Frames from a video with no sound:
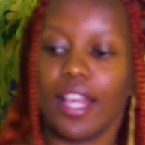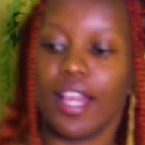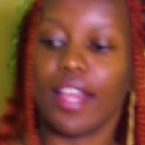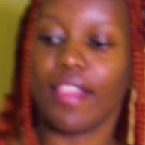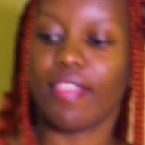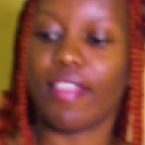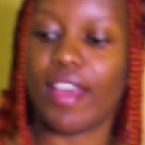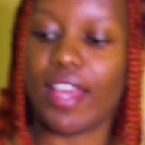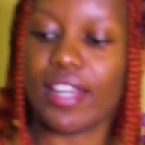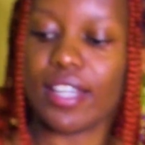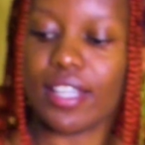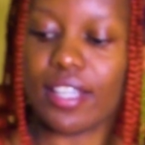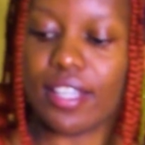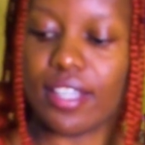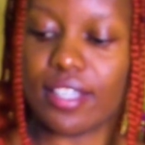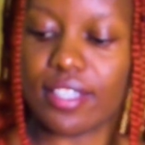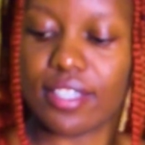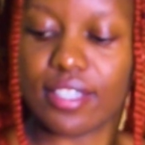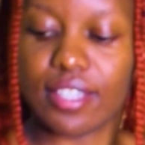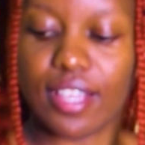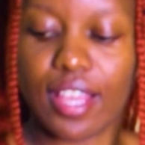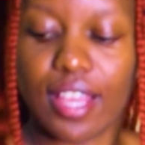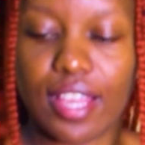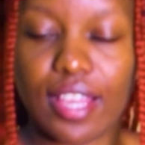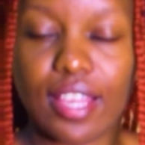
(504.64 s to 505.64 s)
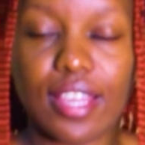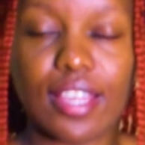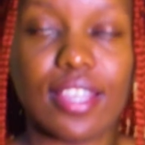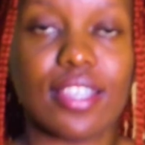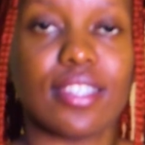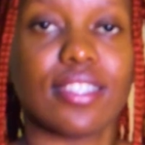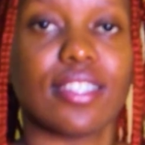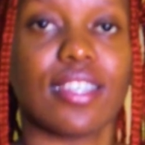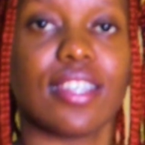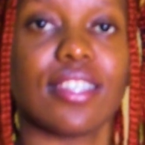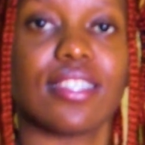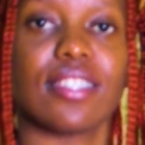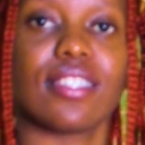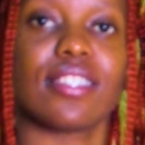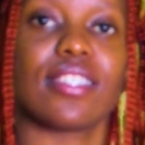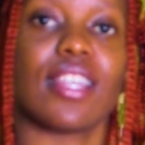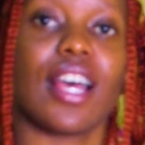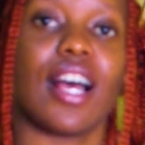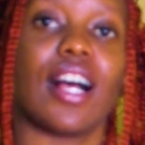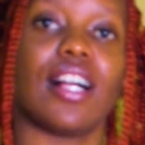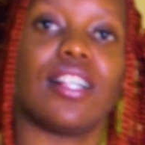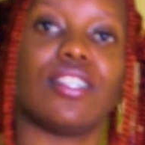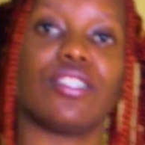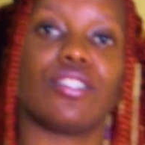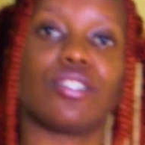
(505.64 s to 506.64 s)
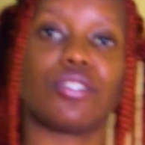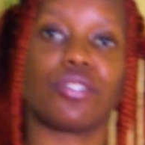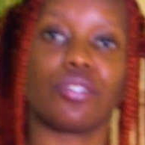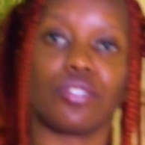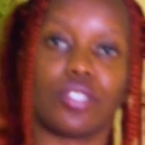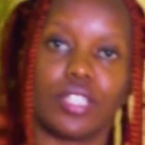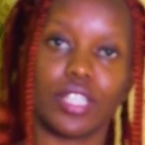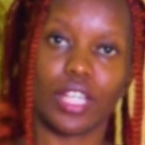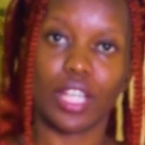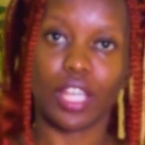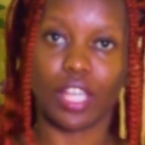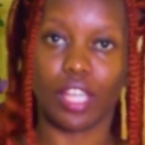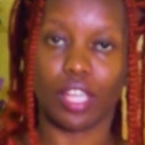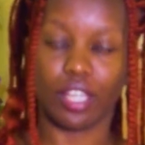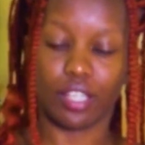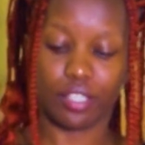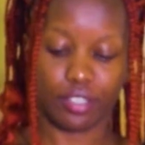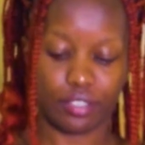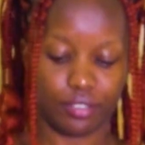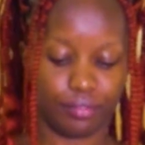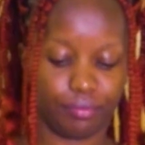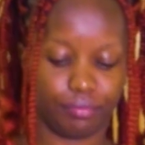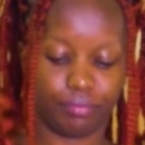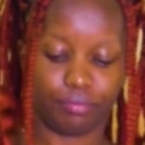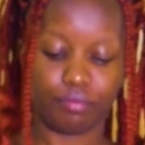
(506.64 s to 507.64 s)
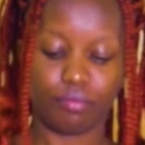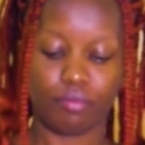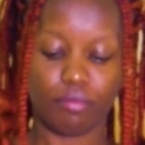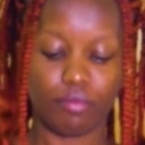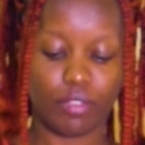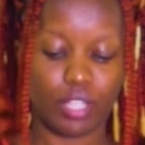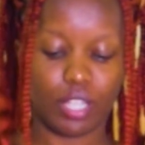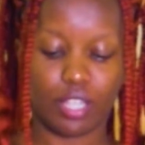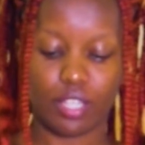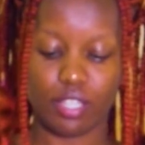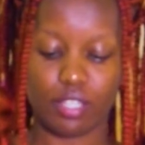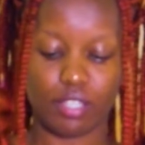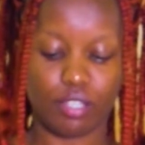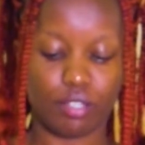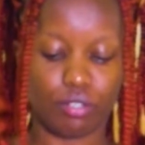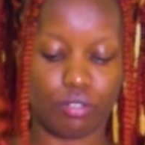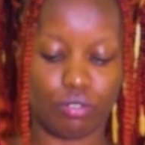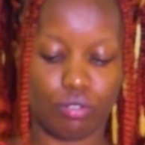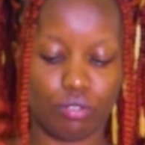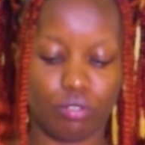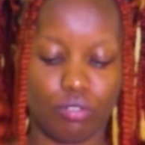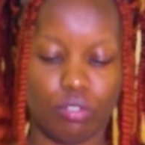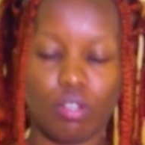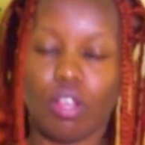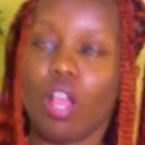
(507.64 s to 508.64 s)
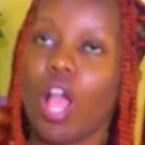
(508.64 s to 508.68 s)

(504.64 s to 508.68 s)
That is the easiest style today. Easy tu.